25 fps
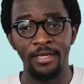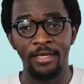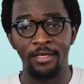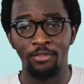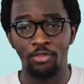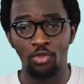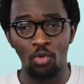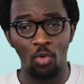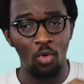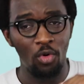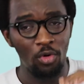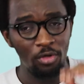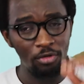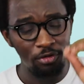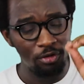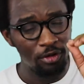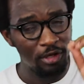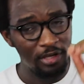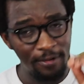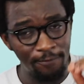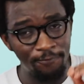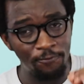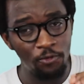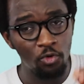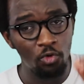So
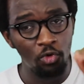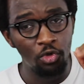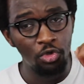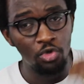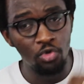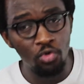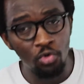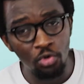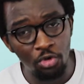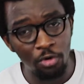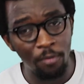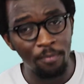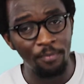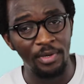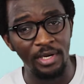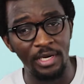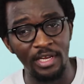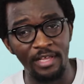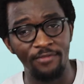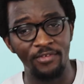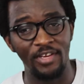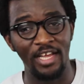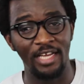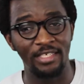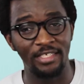if you don't
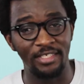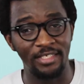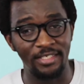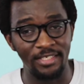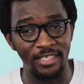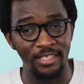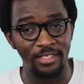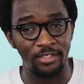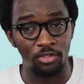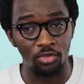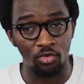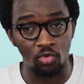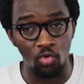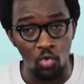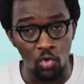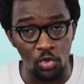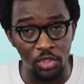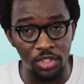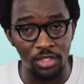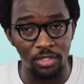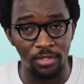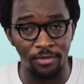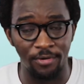believe that it's good,